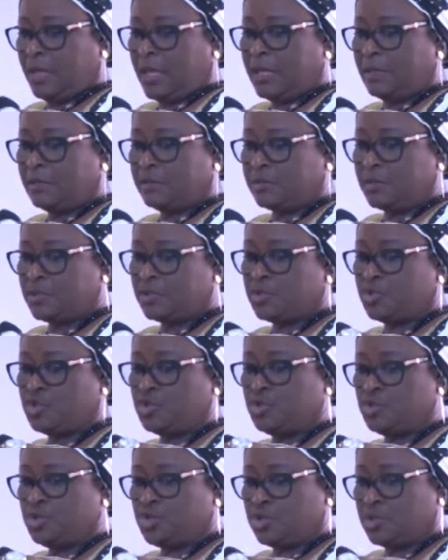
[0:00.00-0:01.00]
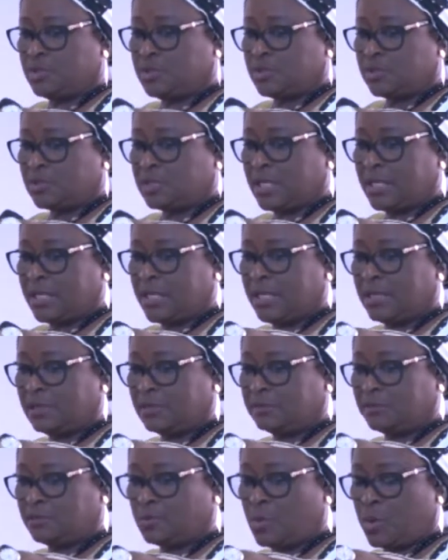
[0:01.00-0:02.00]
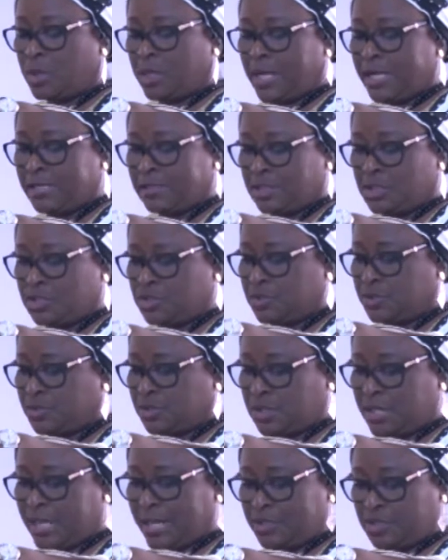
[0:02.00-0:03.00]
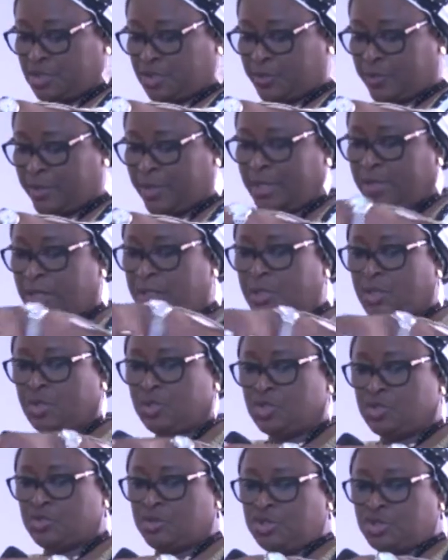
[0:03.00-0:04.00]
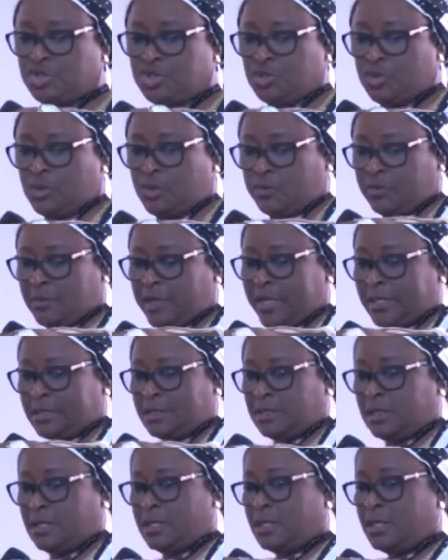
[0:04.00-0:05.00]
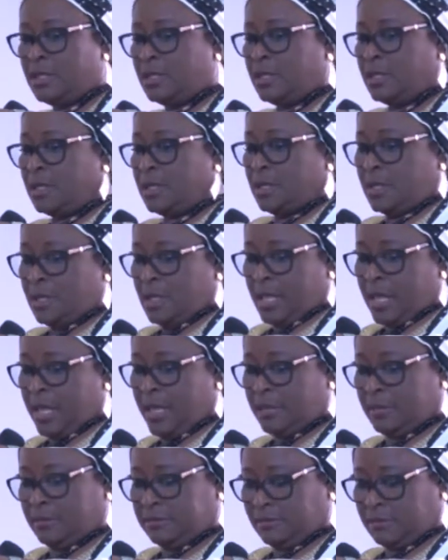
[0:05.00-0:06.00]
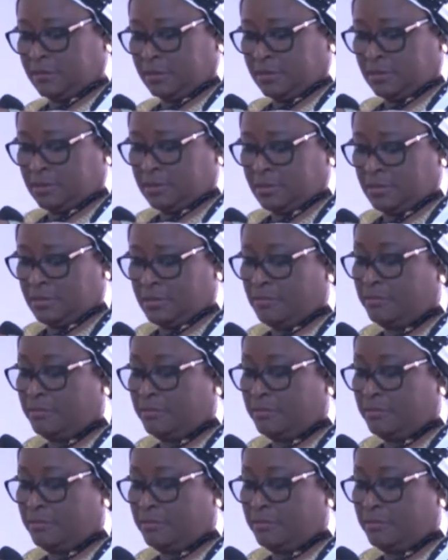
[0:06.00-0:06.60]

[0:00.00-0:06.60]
the health institutions and health organizations in Nigeria to ensure that health